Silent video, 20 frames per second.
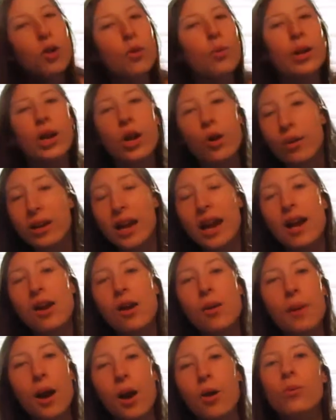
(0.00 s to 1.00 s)
We don't
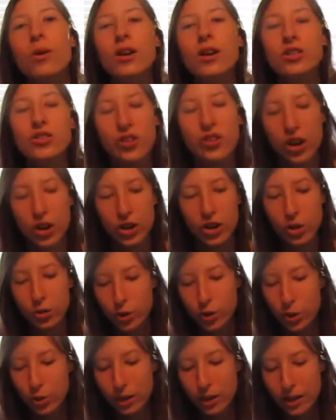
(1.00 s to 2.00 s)
care about Wells Fargo,
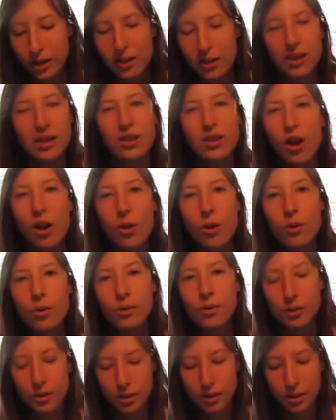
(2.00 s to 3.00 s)
do we? Like, no.
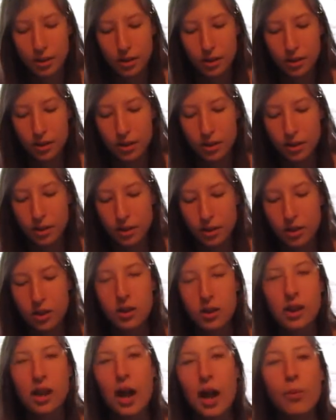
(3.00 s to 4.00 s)

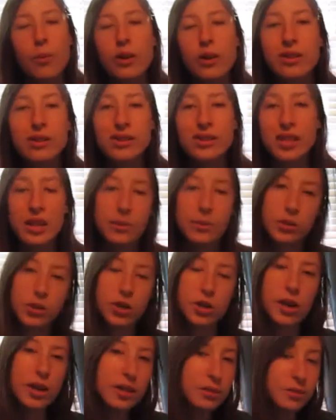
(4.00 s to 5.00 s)
I'm wearing the same
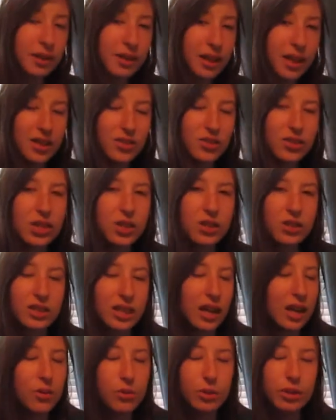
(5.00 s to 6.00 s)
shirt as my last video because
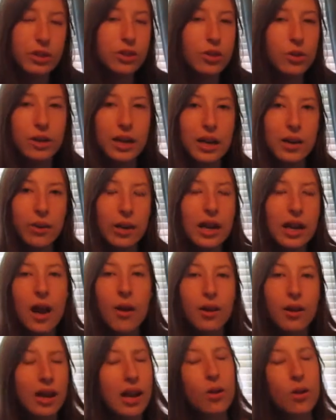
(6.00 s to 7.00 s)
I really don't care right
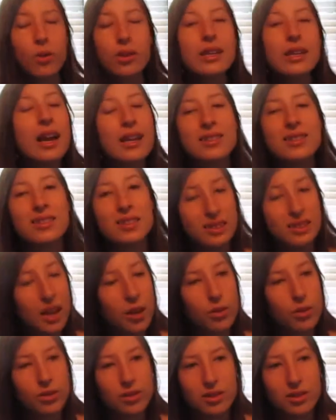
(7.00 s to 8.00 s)
now, and I only got 6
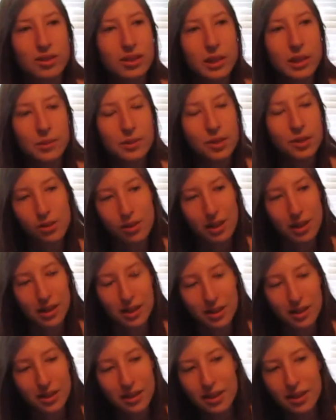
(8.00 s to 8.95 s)
hours of sleep, so, like,